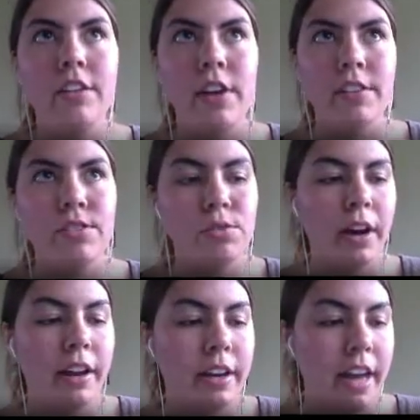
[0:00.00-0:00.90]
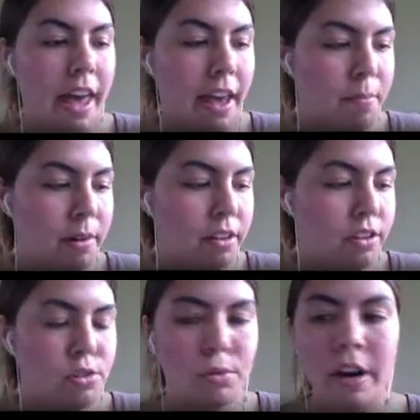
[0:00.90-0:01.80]
yes, you got an A, but
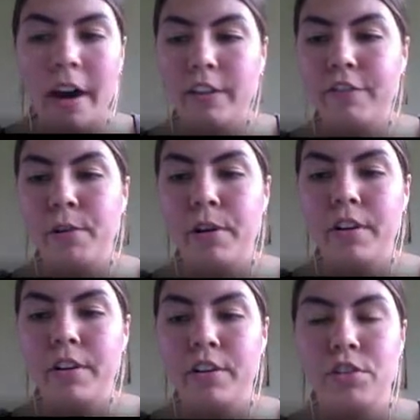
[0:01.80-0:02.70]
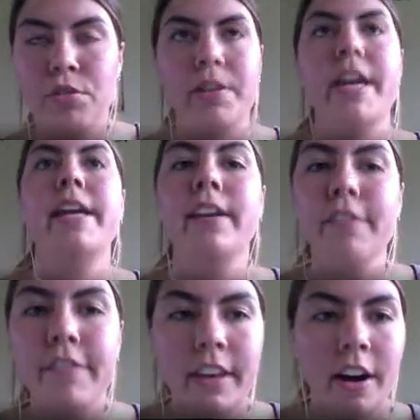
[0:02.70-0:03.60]
you got it for
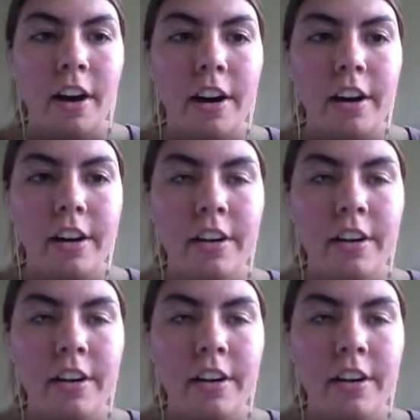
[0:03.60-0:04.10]
creating VR